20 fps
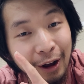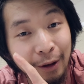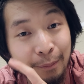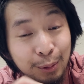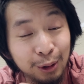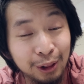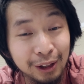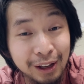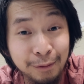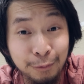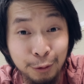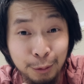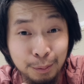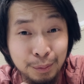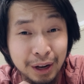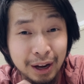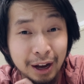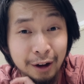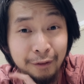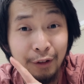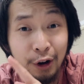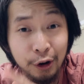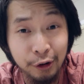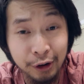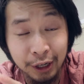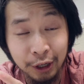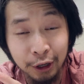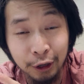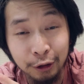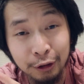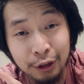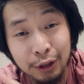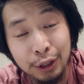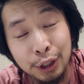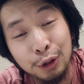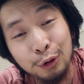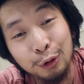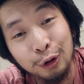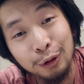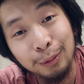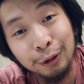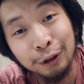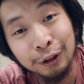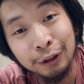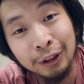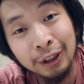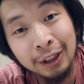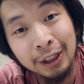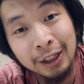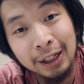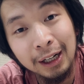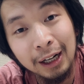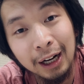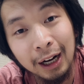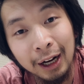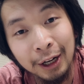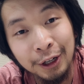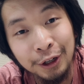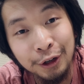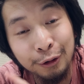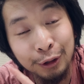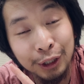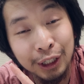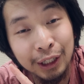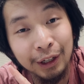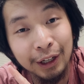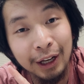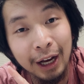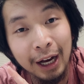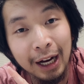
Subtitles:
I believe would be a very good suitable use